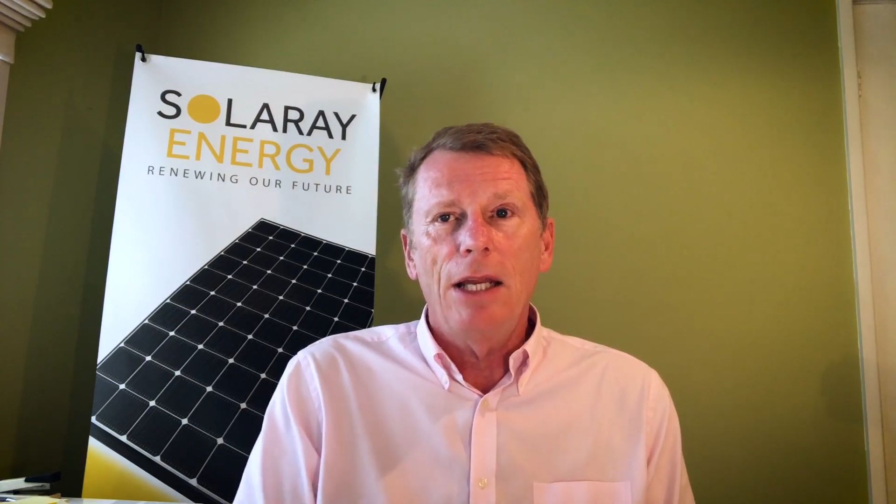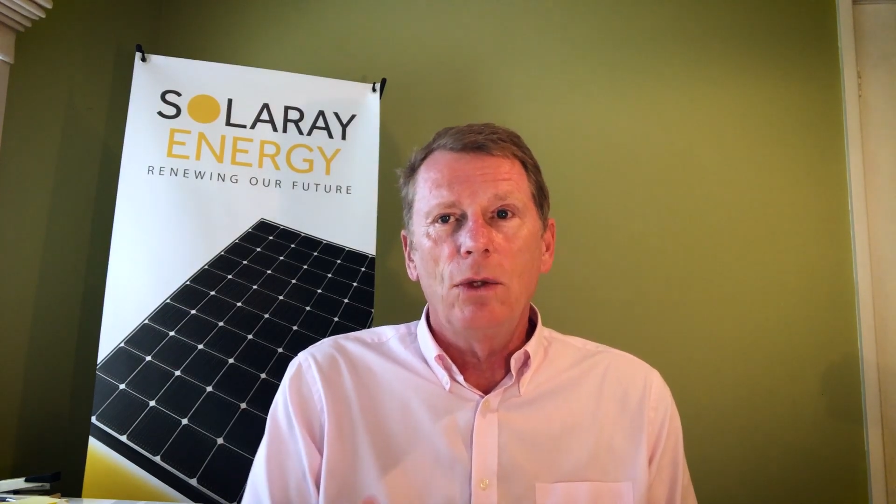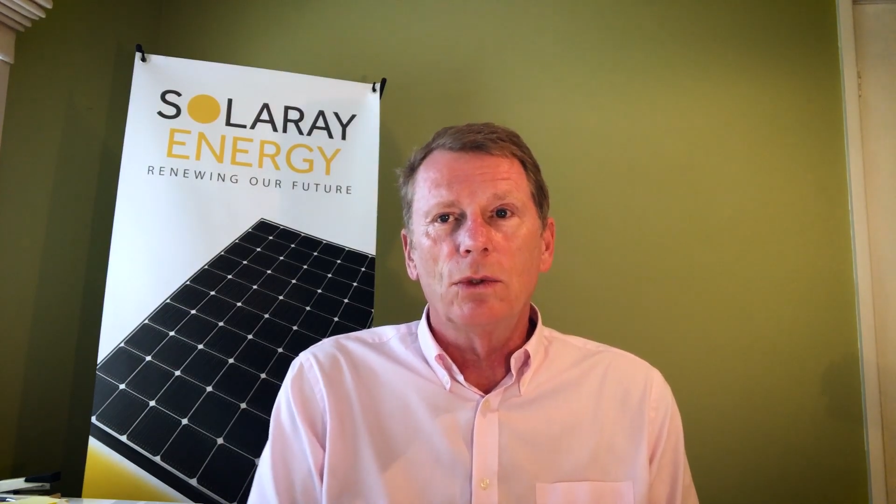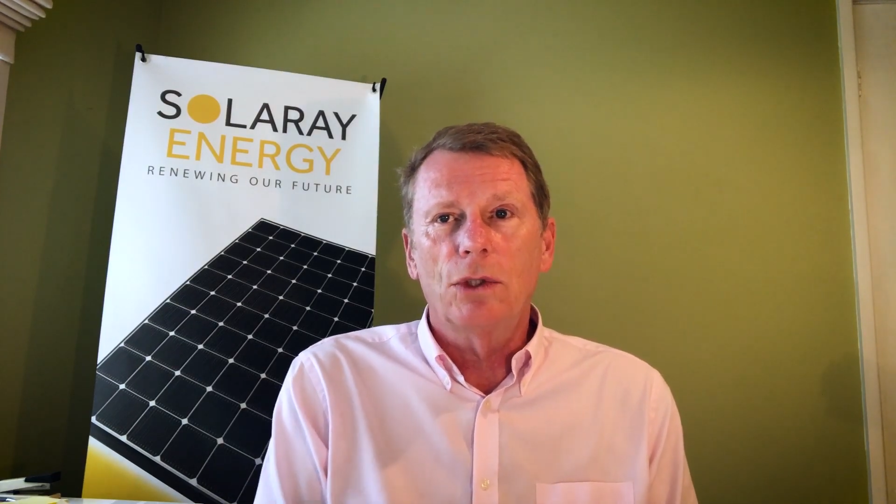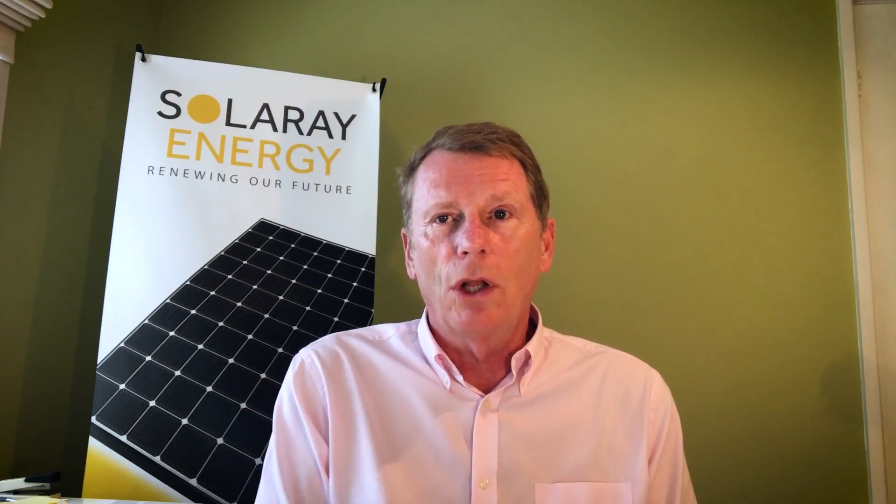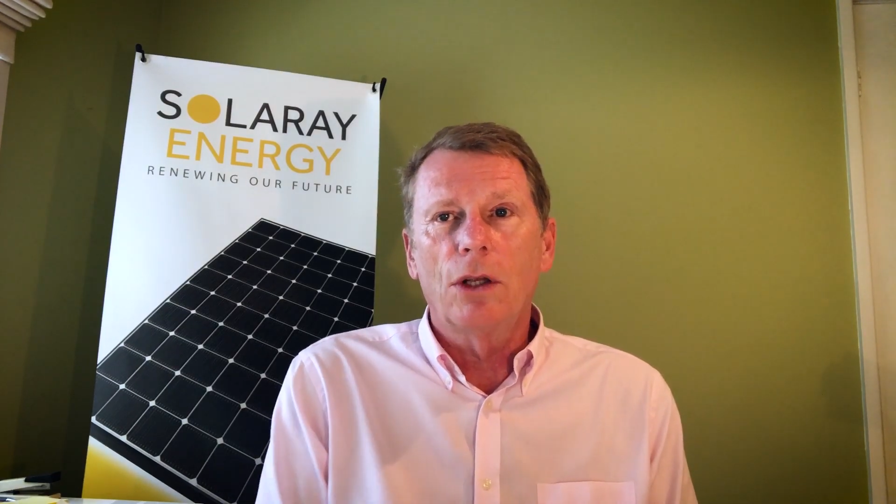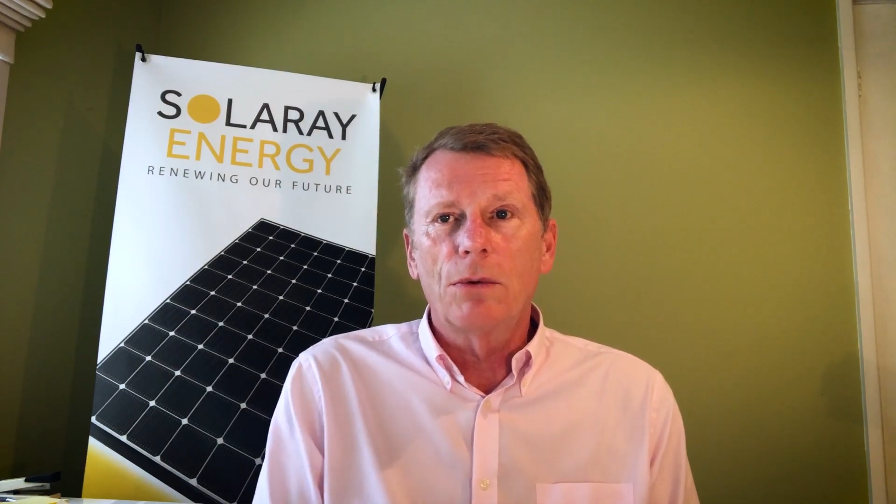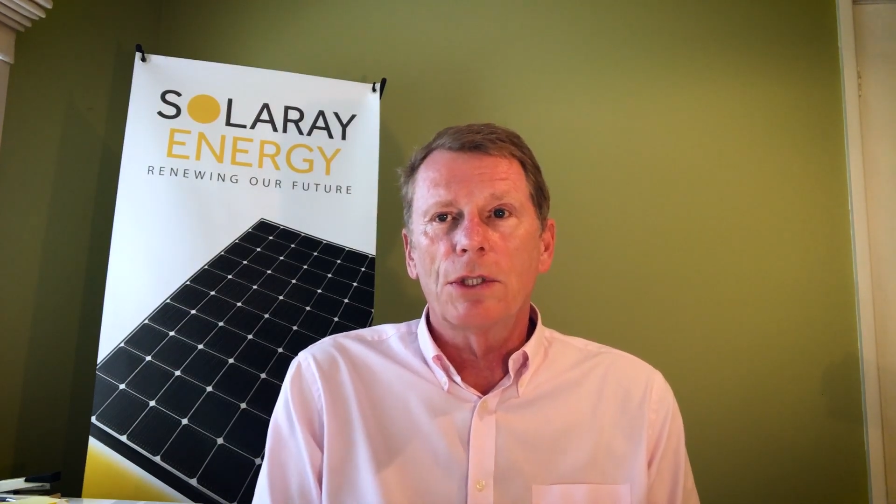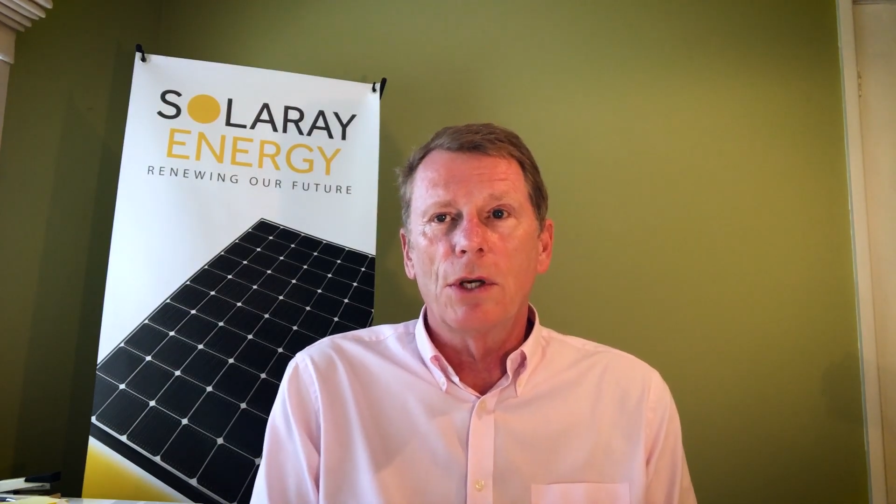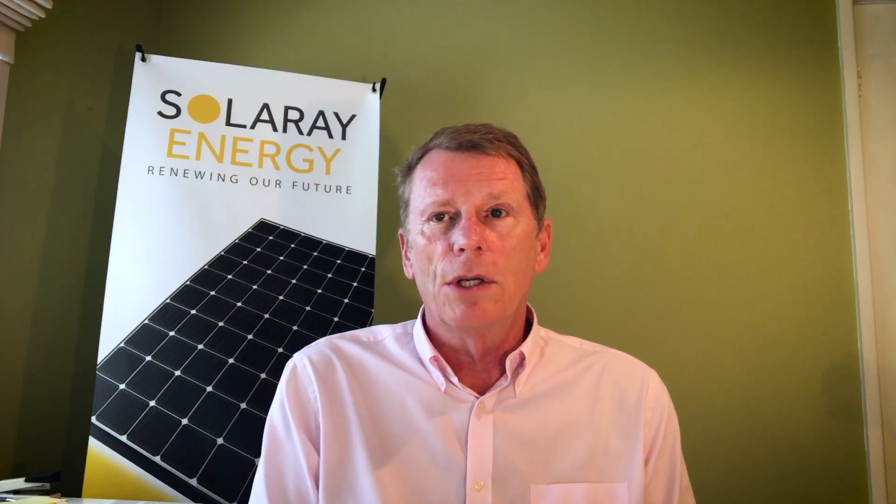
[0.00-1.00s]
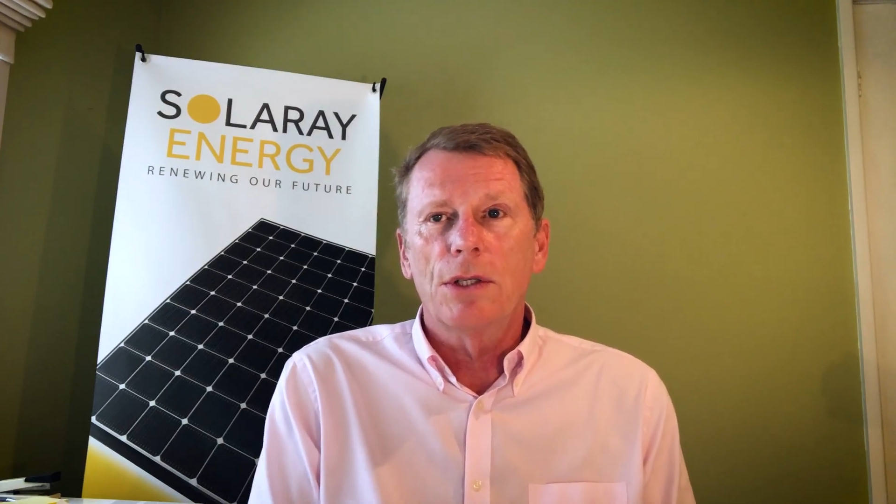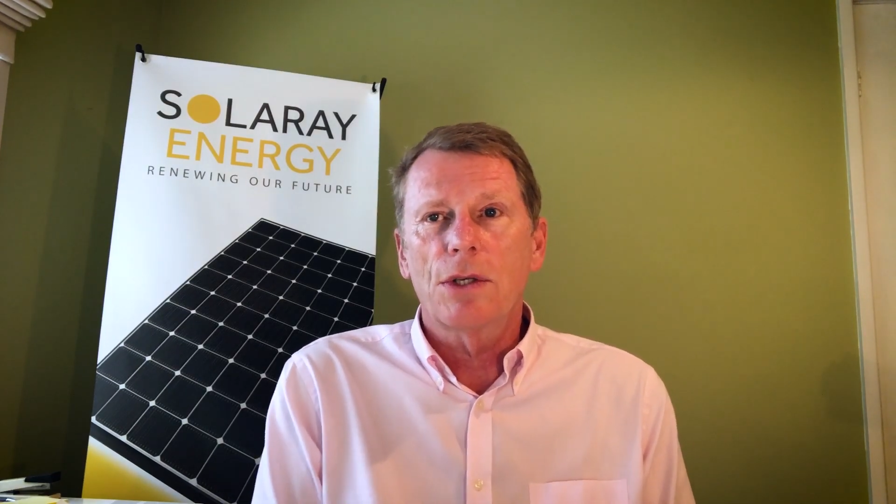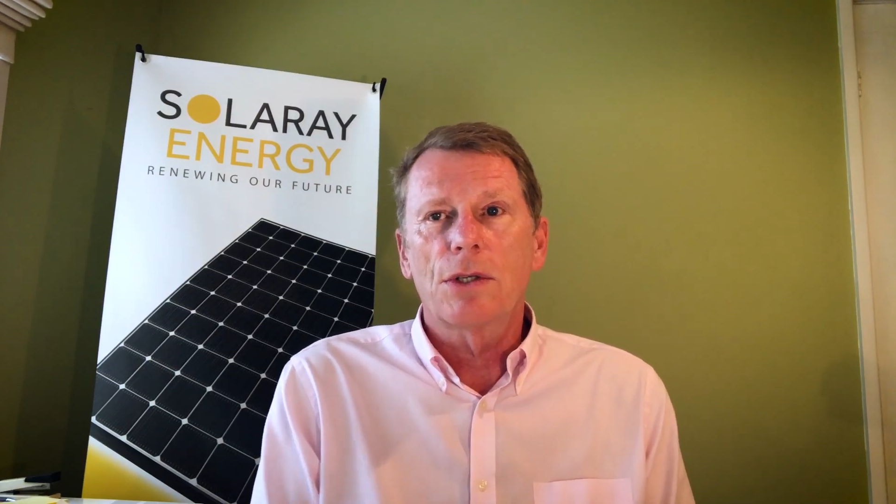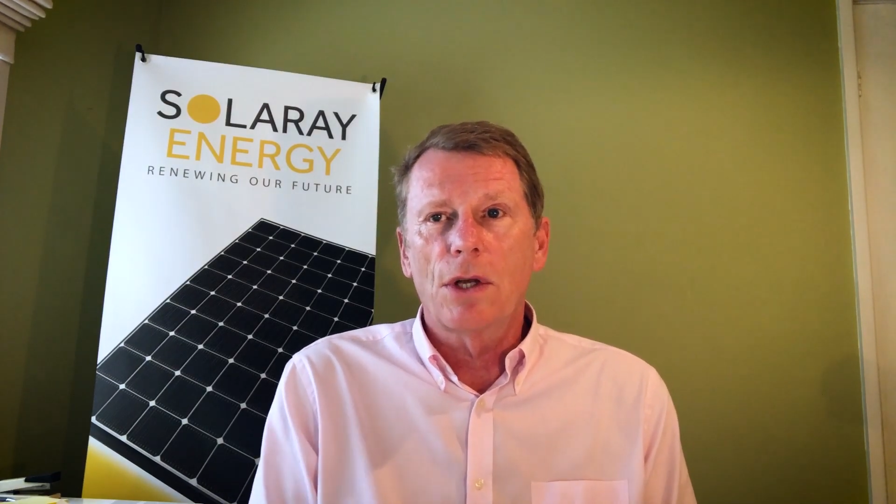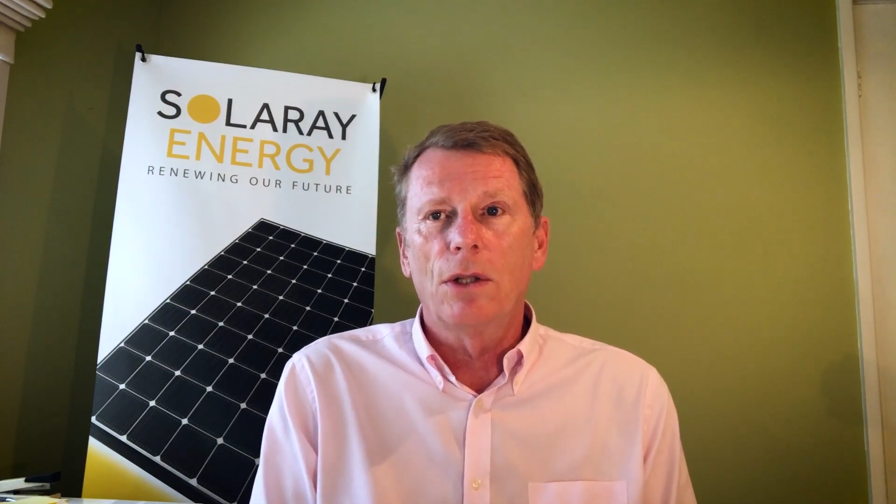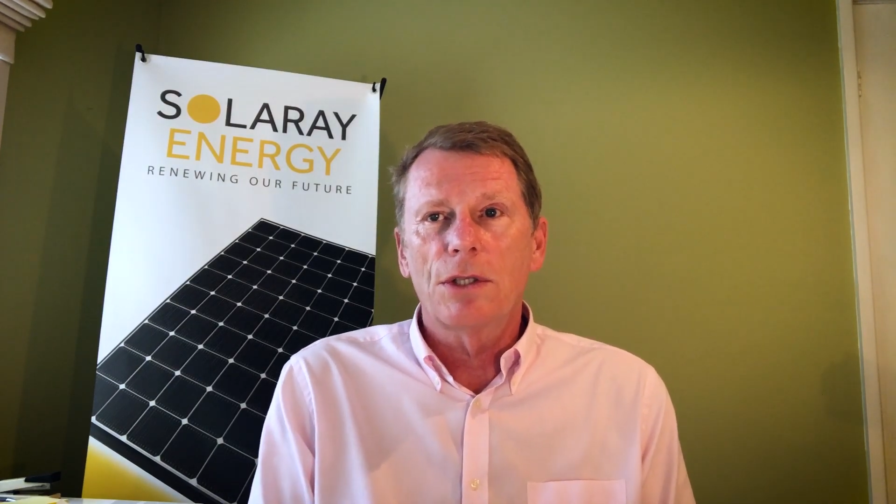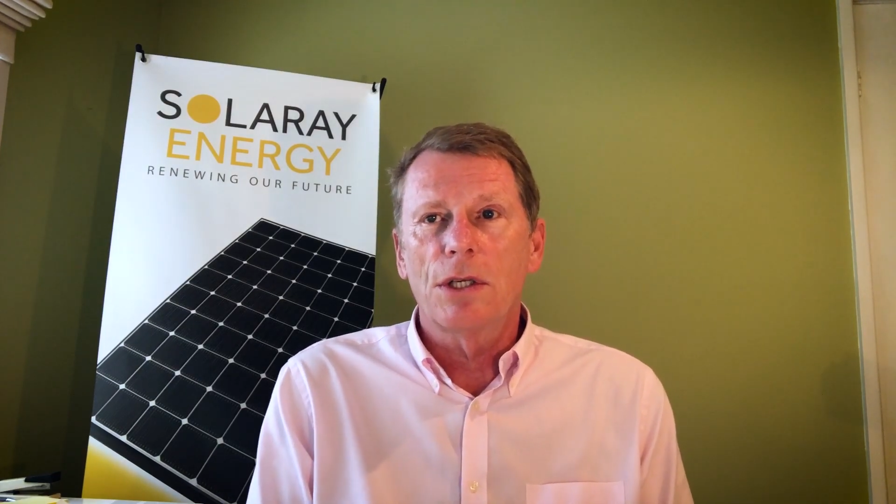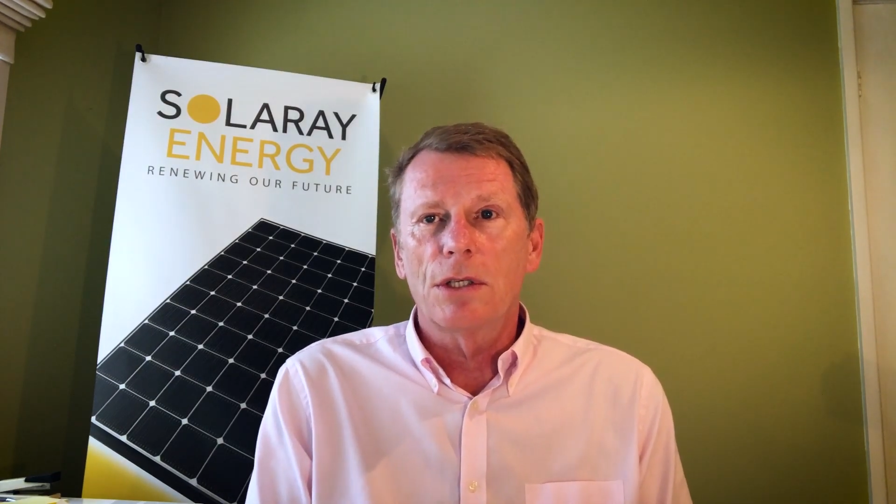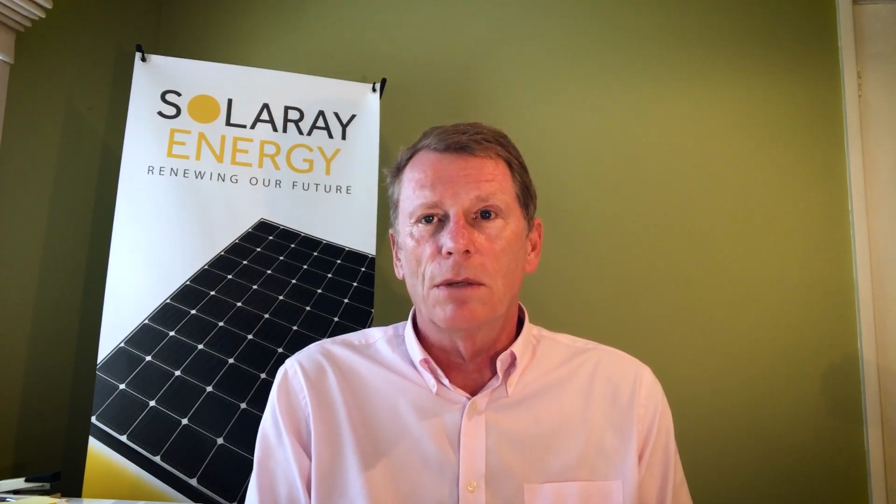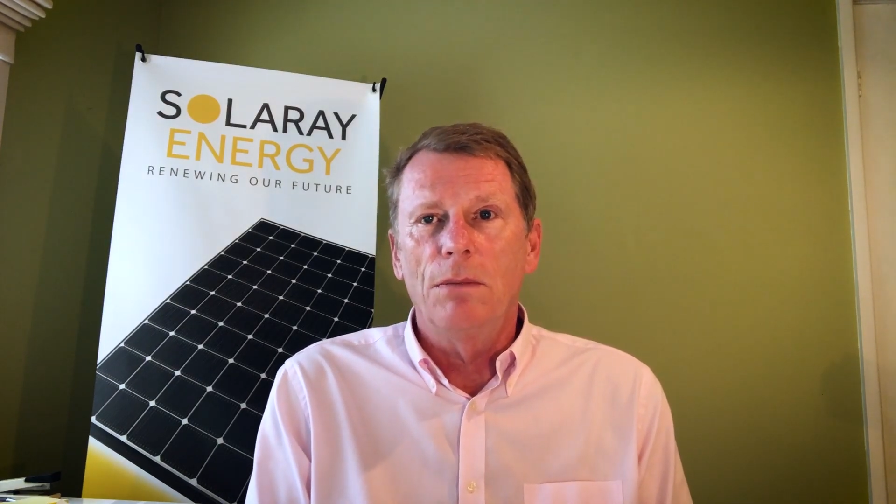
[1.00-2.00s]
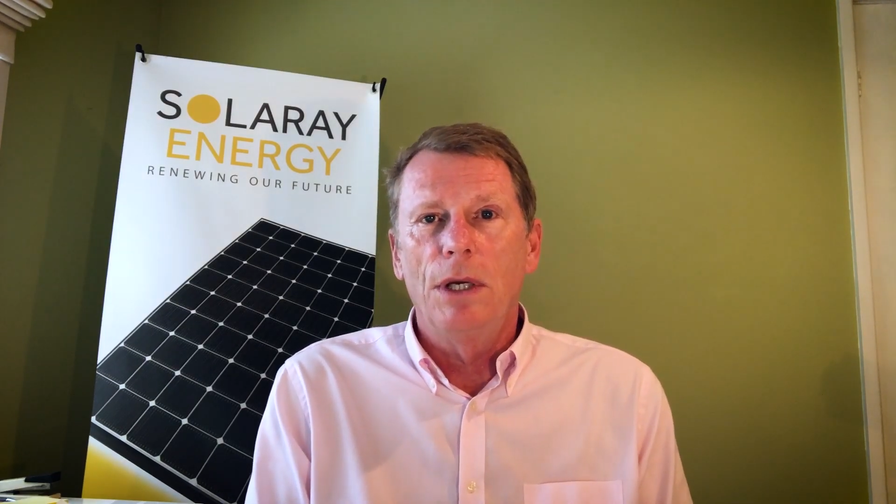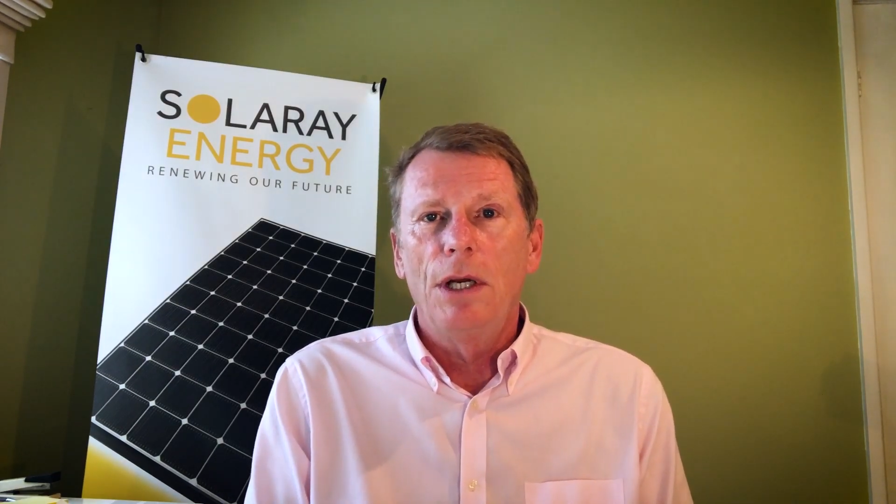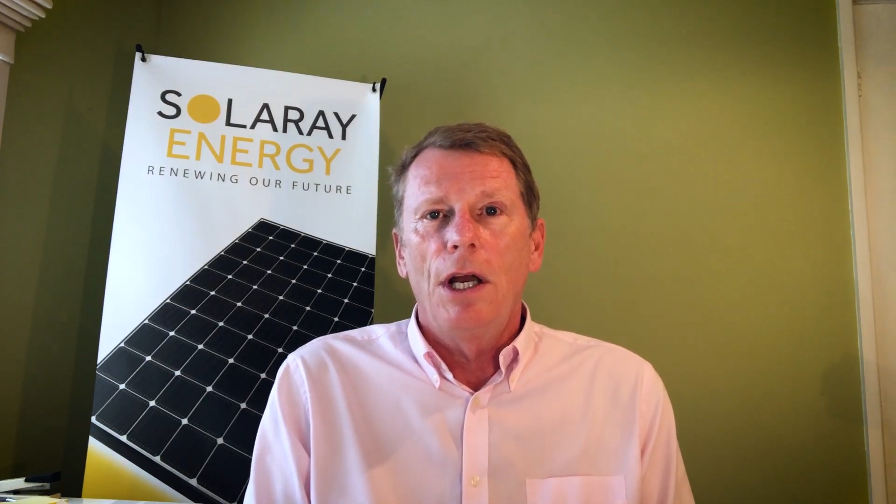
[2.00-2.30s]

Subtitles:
annual dollar return as a solar system,